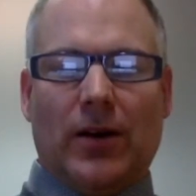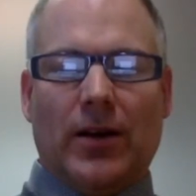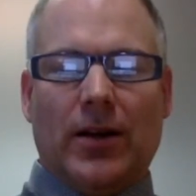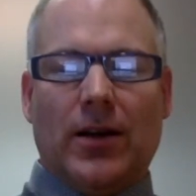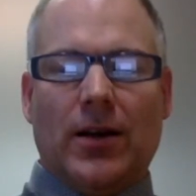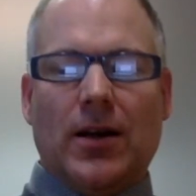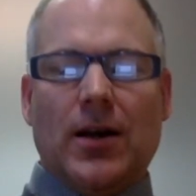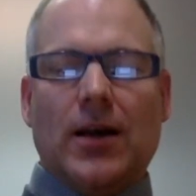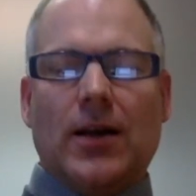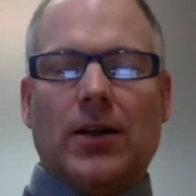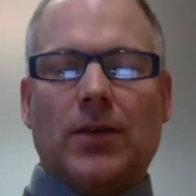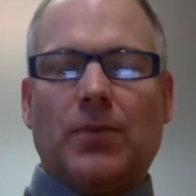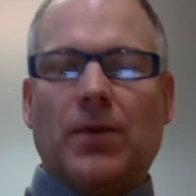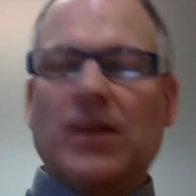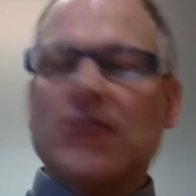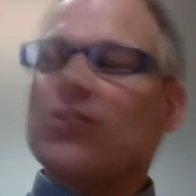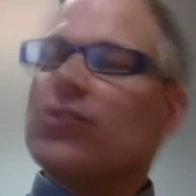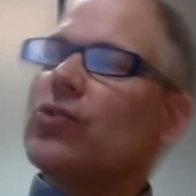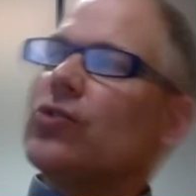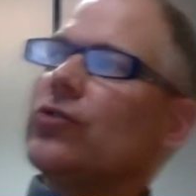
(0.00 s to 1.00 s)
It
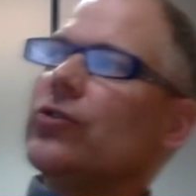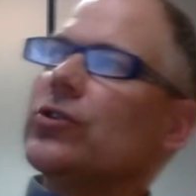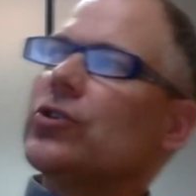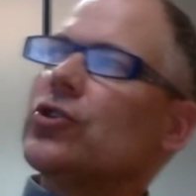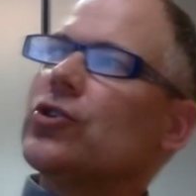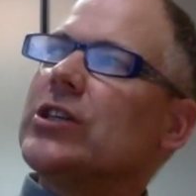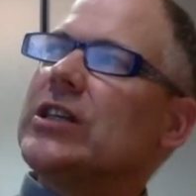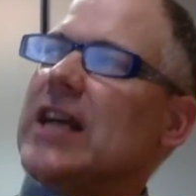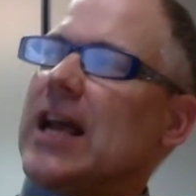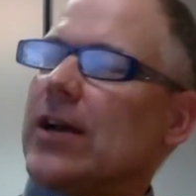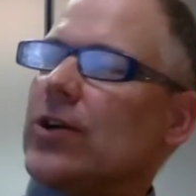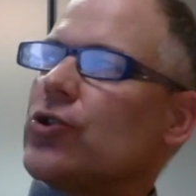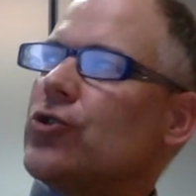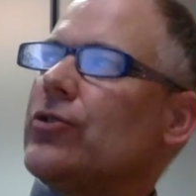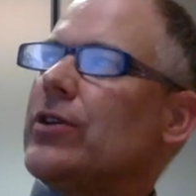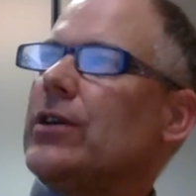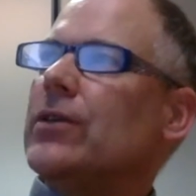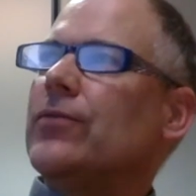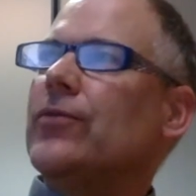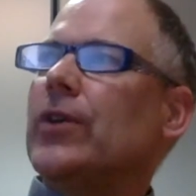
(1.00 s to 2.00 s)
depends on the
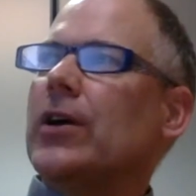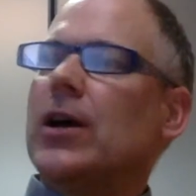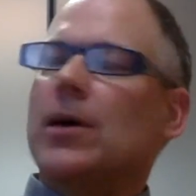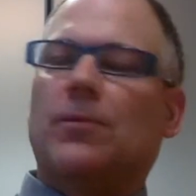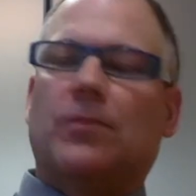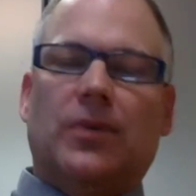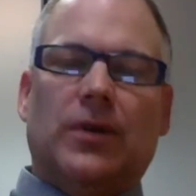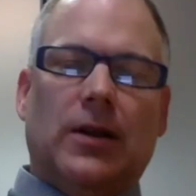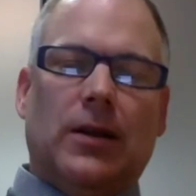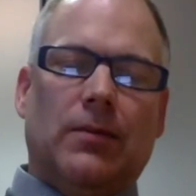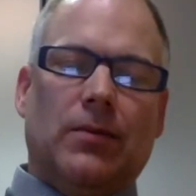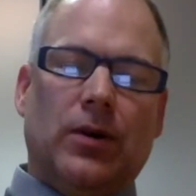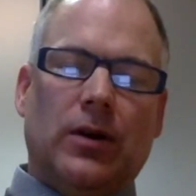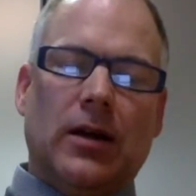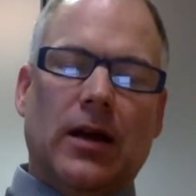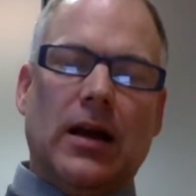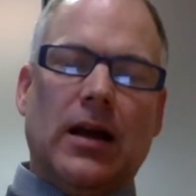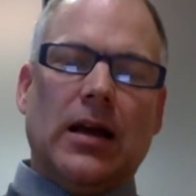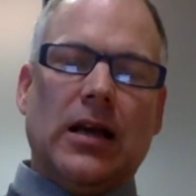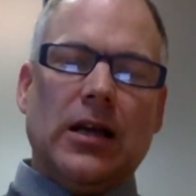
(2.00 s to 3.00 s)
trajectory of the company, but
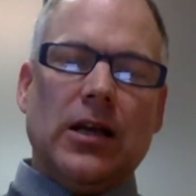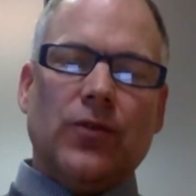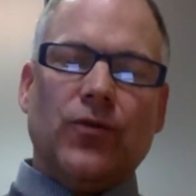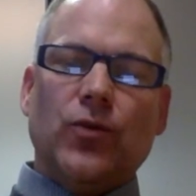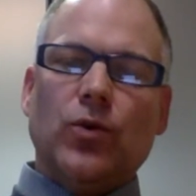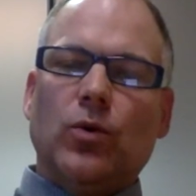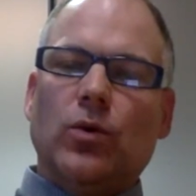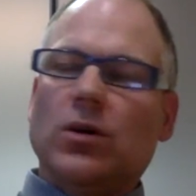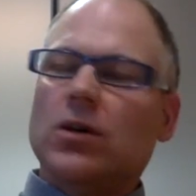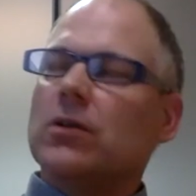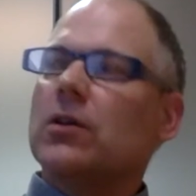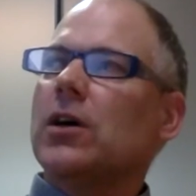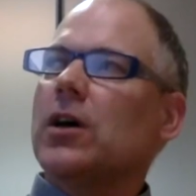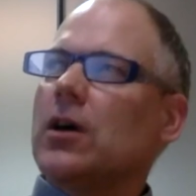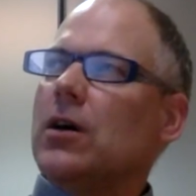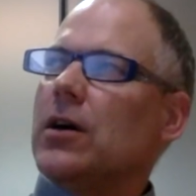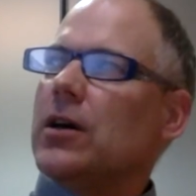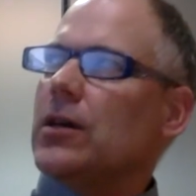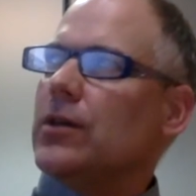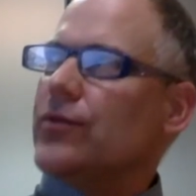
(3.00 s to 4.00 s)
if you are a
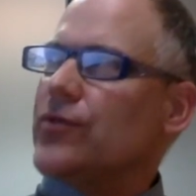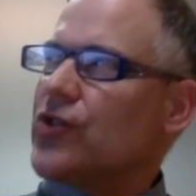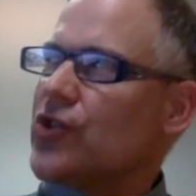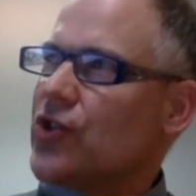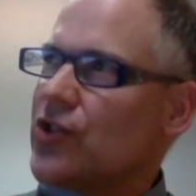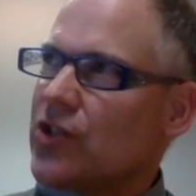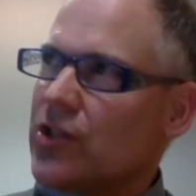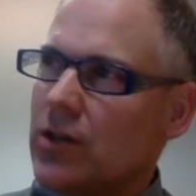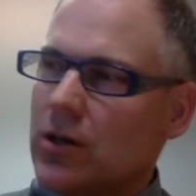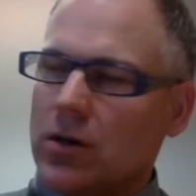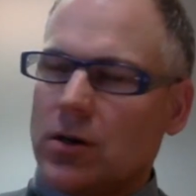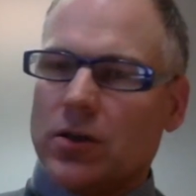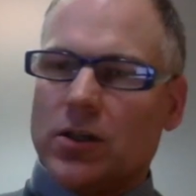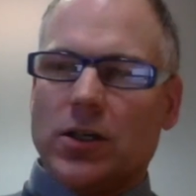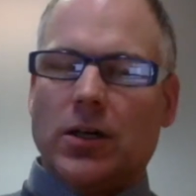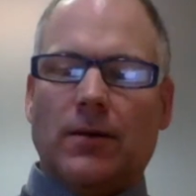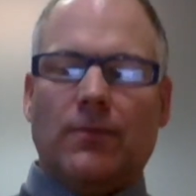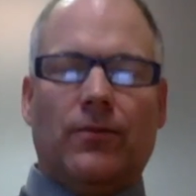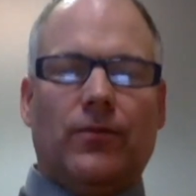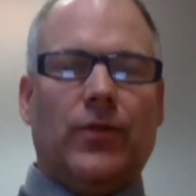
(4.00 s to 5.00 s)
kind of
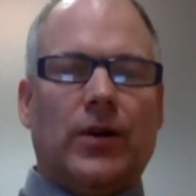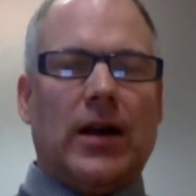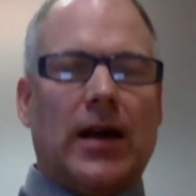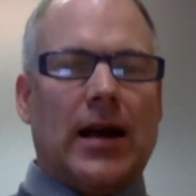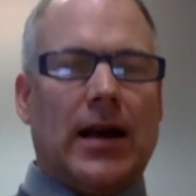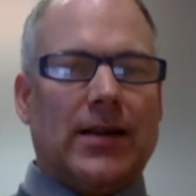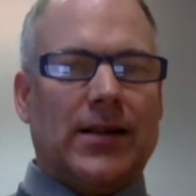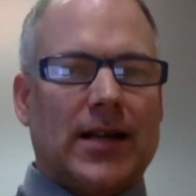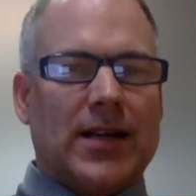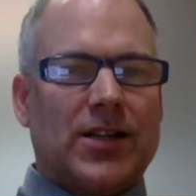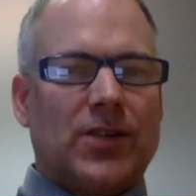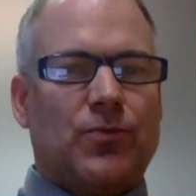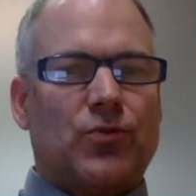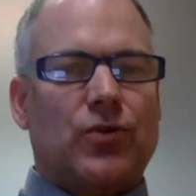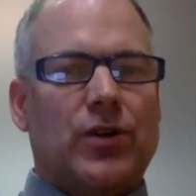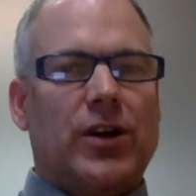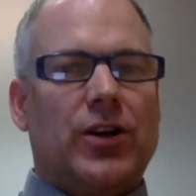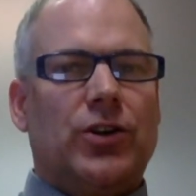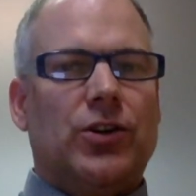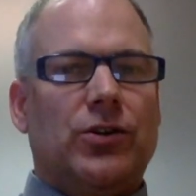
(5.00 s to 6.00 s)
startup that has
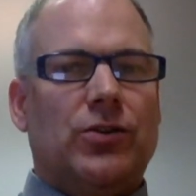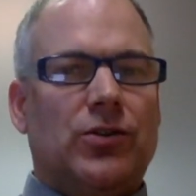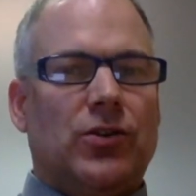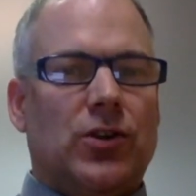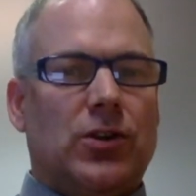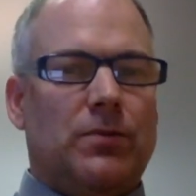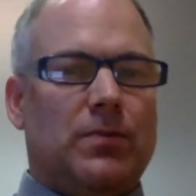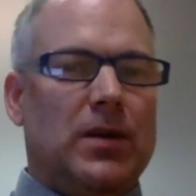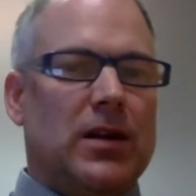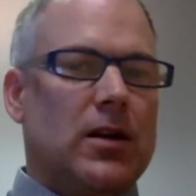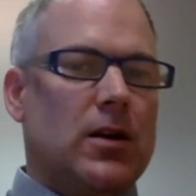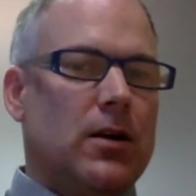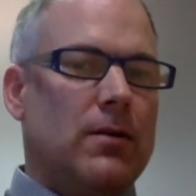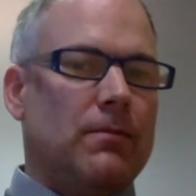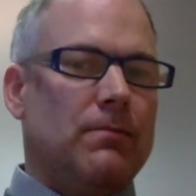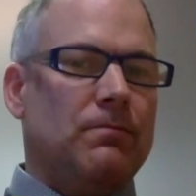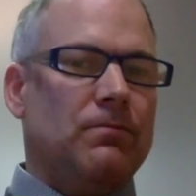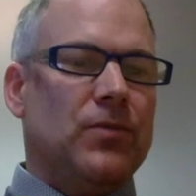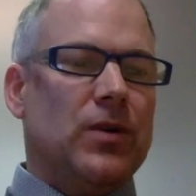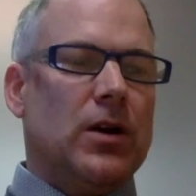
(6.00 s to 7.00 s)
aspirations to
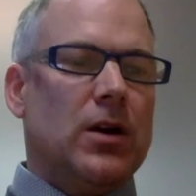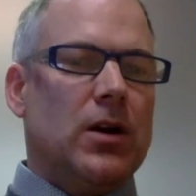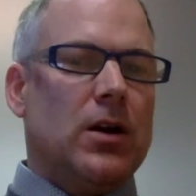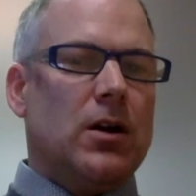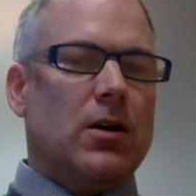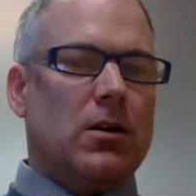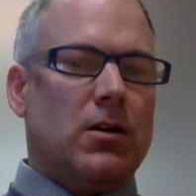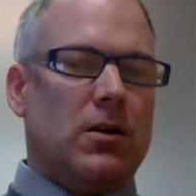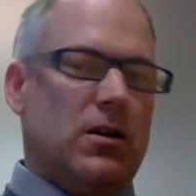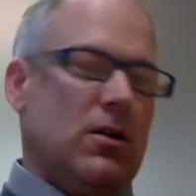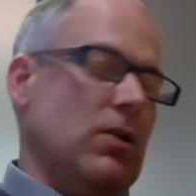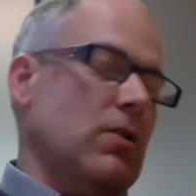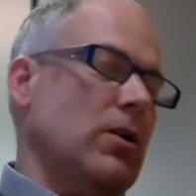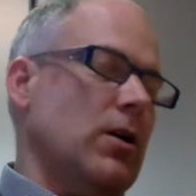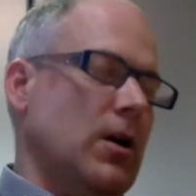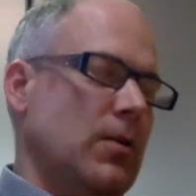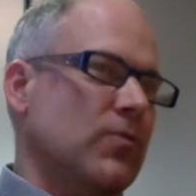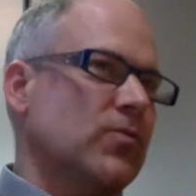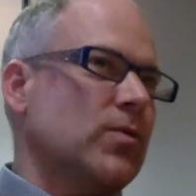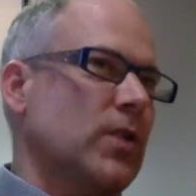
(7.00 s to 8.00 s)
become,
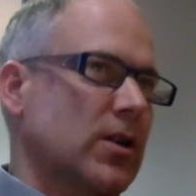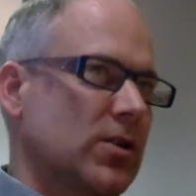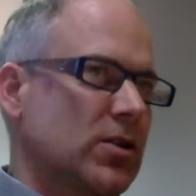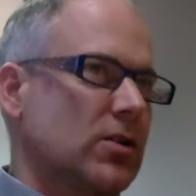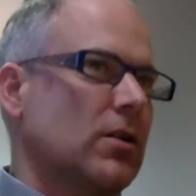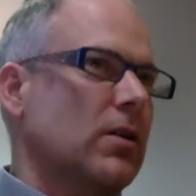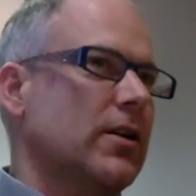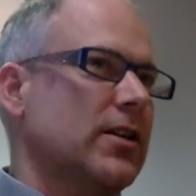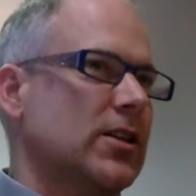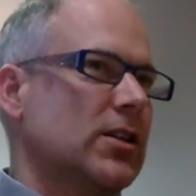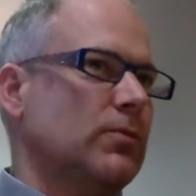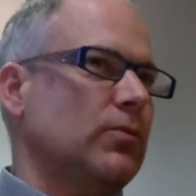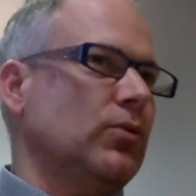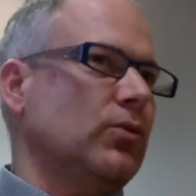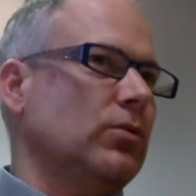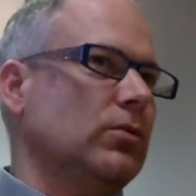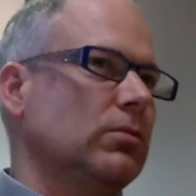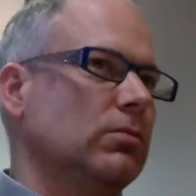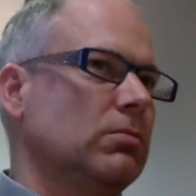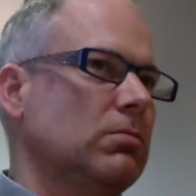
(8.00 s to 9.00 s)
a
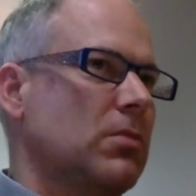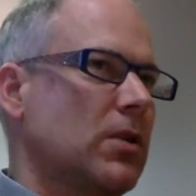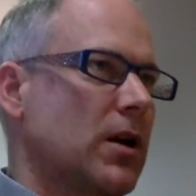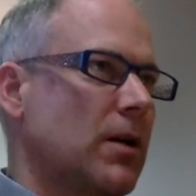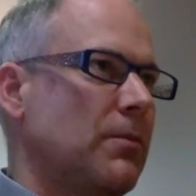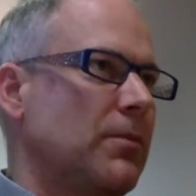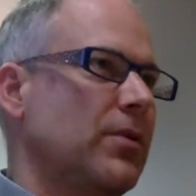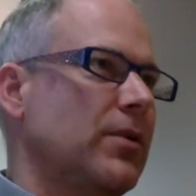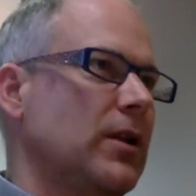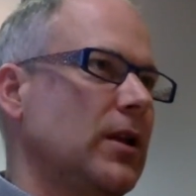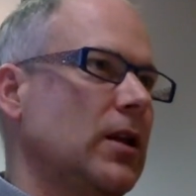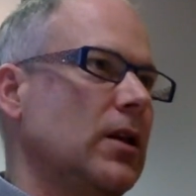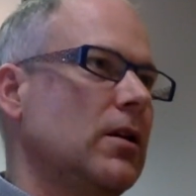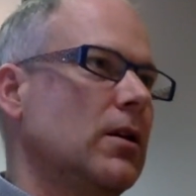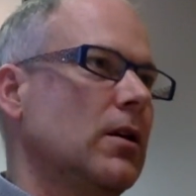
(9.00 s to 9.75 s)
sizable company